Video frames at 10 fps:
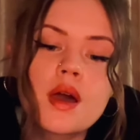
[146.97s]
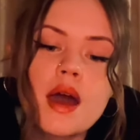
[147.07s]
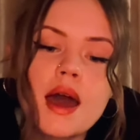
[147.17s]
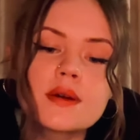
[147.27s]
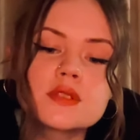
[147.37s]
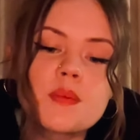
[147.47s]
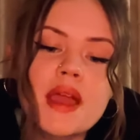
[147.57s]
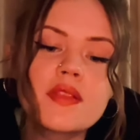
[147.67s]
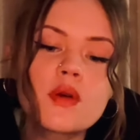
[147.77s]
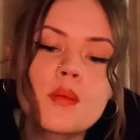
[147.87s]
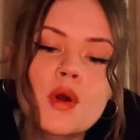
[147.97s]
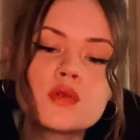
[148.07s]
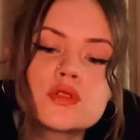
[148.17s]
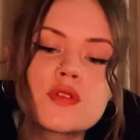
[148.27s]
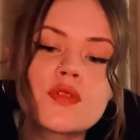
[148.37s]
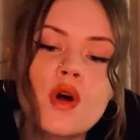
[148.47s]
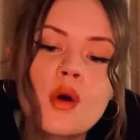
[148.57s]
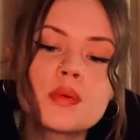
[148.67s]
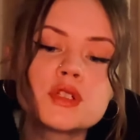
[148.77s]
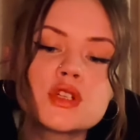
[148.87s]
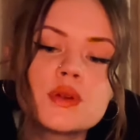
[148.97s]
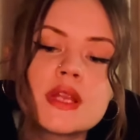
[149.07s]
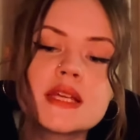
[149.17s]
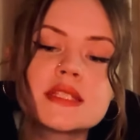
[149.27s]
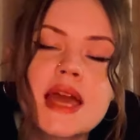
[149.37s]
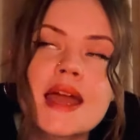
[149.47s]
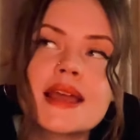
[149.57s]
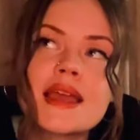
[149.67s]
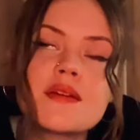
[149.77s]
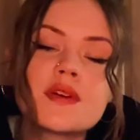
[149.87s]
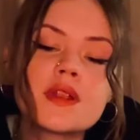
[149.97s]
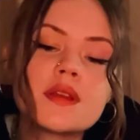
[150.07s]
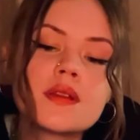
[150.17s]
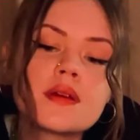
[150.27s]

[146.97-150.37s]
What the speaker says: how to make the most of the opportunities they are given.